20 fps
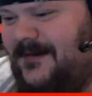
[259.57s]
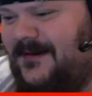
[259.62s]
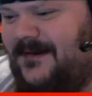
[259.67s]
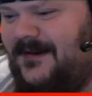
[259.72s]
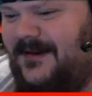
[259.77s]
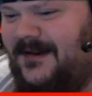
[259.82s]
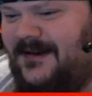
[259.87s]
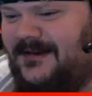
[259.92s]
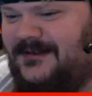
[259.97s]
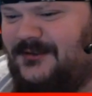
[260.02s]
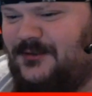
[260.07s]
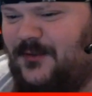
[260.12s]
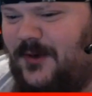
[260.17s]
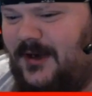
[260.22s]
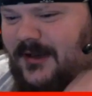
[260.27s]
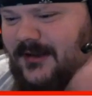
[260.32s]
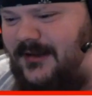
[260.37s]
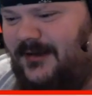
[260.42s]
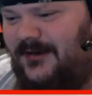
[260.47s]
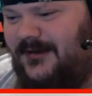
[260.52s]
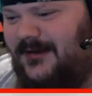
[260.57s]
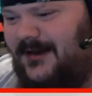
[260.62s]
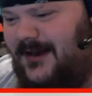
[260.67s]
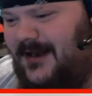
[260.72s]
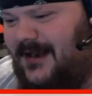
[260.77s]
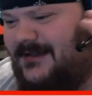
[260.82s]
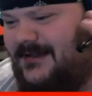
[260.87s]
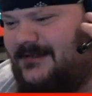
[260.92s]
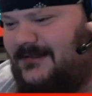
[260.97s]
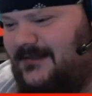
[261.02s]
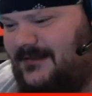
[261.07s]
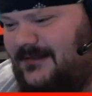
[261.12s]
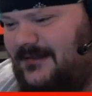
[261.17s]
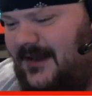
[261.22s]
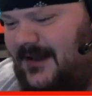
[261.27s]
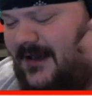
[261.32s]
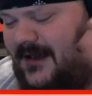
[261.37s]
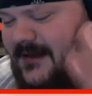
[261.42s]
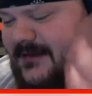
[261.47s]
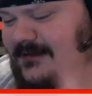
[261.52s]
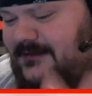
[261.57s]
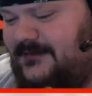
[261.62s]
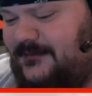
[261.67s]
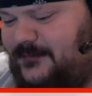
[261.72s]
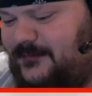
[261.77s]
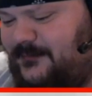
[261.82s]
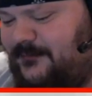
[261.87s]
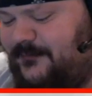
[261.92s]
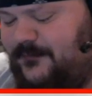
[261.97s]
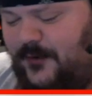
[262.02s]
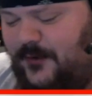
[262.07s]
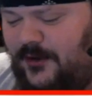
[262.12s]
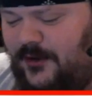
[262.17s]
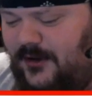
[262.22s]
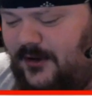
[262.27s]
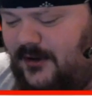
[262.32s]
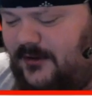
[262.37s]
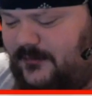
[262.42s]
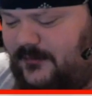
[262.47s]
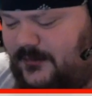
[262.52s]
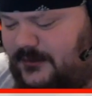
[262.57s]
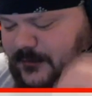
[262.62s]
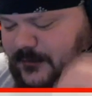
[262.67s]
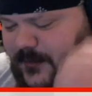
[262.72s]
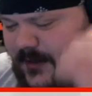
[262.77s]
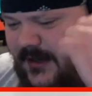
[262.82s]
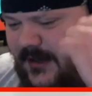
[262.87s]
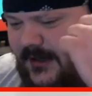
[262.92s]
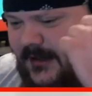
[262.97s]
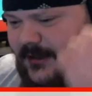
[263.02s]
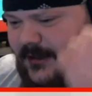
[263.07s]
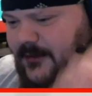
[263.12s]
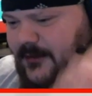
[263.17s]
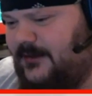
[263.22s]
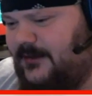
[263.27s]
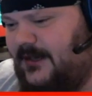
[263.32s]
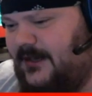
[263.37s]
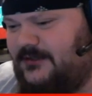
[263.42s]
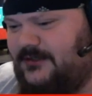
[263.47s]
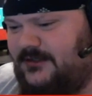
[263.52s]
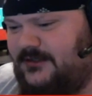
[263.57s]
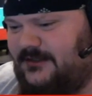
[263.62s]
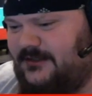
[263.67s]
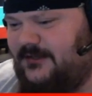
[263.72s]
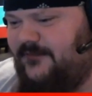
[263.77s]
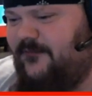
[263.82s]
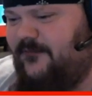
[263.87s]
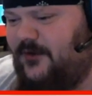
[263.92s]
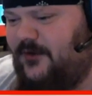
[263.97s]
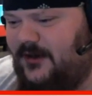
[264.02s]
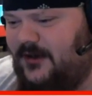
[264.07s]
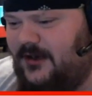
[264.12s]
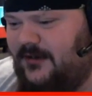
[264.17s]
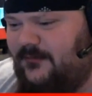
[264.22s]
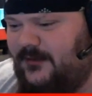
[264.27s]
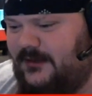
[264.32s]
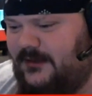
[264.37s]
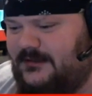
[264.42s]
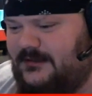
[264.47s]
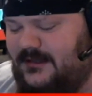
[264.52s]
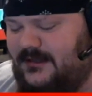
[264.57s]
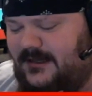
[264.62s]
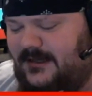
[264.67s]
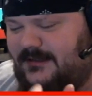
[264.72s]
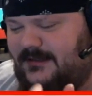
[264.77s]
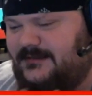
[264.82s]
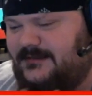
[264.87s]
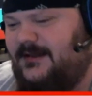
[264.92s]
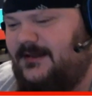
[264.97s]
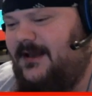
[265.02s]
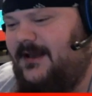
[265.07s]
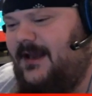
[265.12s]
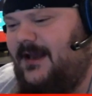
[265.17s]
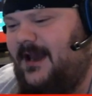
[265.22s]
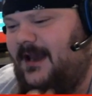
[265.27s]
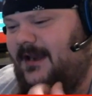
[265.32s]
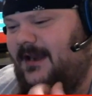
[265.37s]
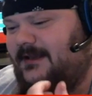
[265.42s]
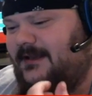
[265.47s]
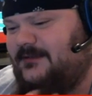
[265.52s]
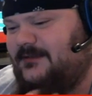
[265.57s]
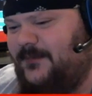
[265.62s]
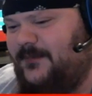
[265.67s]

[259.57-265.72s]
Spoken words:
He is quite literally has fur all over his body. You can actually see fur covering his hands, and his